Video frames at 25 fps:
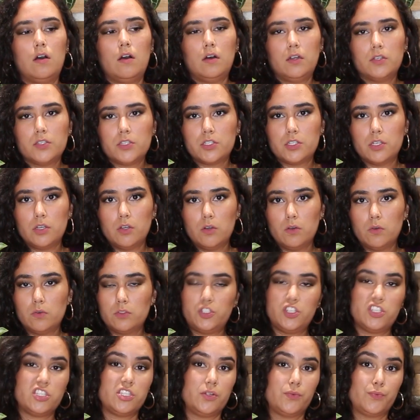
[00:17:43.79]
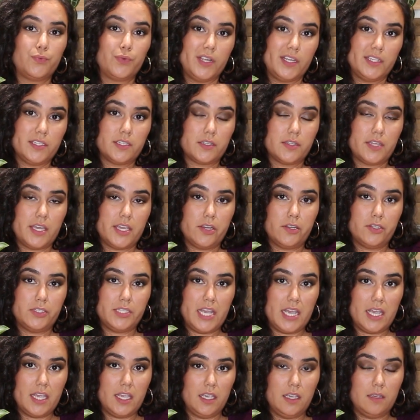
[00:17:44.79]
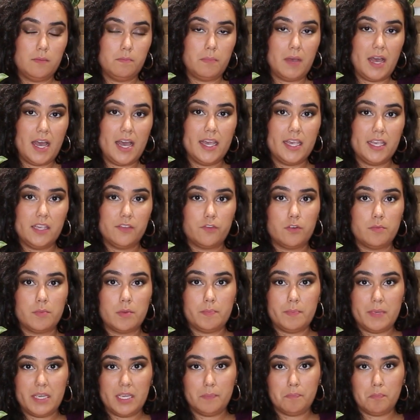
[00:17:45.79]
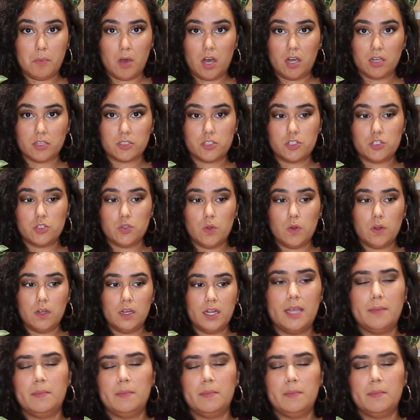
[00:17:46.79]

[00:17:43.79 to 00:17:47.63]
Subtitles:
Also, just a risk that you're taking buying from a big box store.